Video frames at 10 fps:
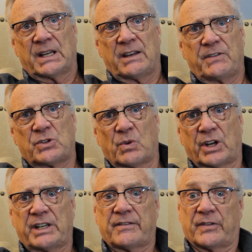If he's
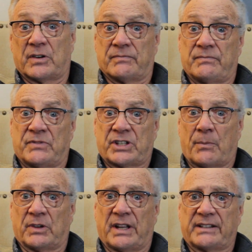working for
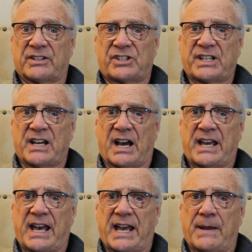someone like the
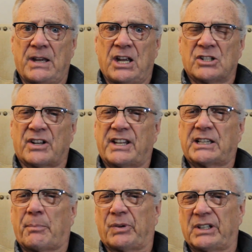CIA. So I think
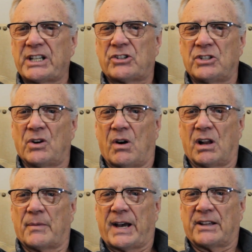the police knew
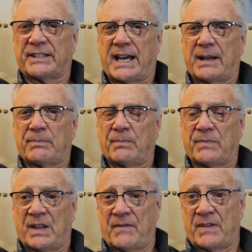all about that.
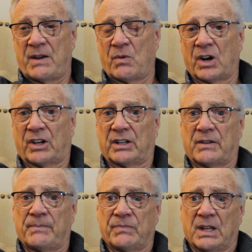They weren't going
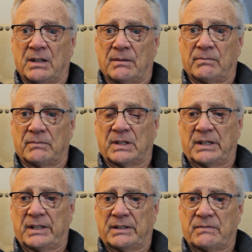to
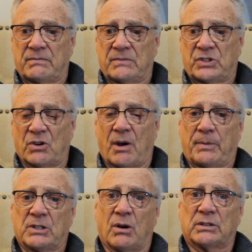show up
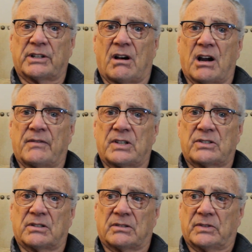at Golden
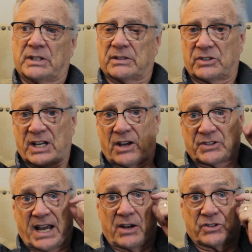Harvest or
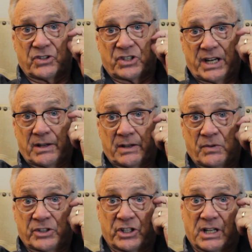Chow's house and say, I
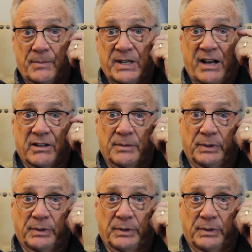want you to come down to the